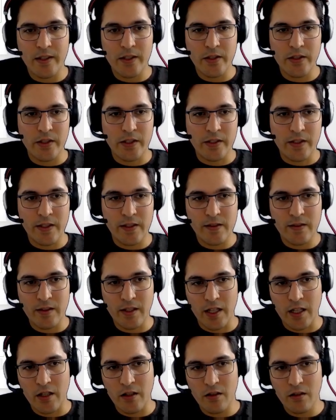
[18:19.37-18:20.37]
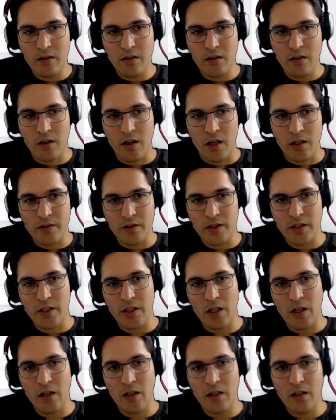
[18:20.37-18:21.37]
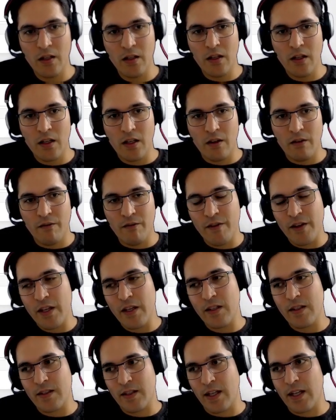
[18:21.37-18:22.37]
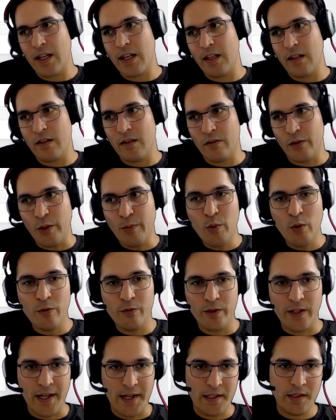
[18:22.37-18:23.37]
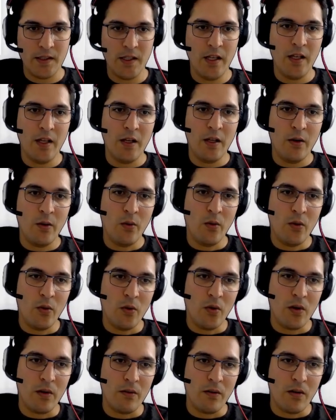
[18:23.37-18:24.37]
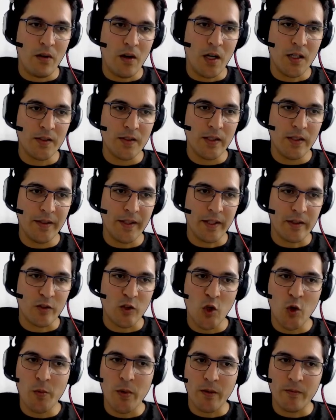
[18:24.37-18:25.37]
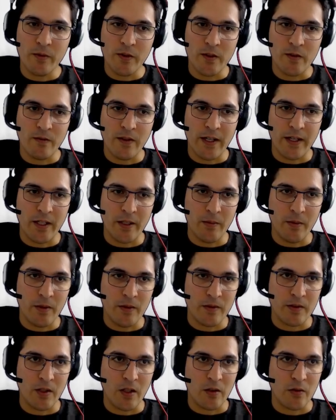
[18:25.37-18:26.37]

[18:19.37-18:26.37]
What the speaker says: It is there until we say remove that, or until the scope of this variable is done.